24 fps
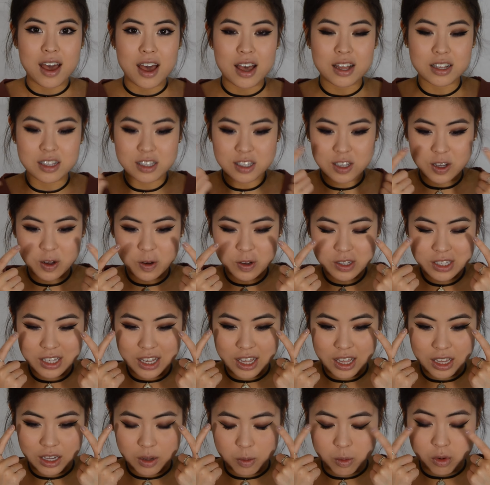And so it's
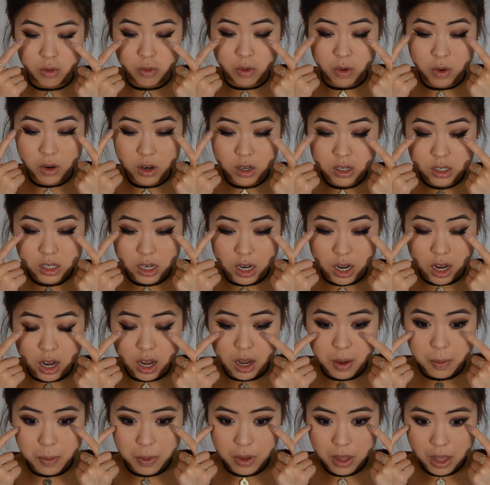like maroon on
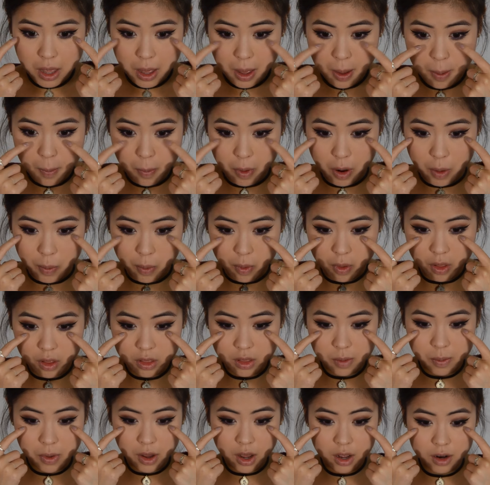top, purple on the
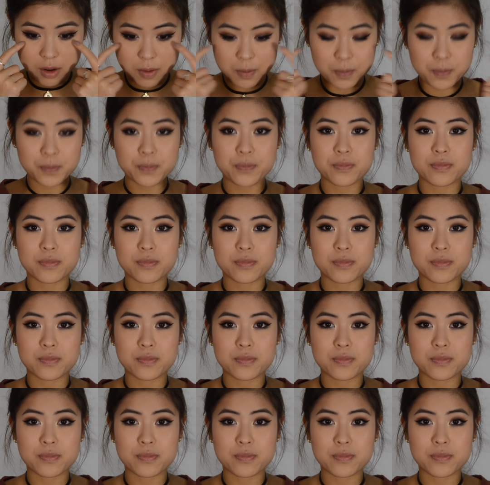bottom.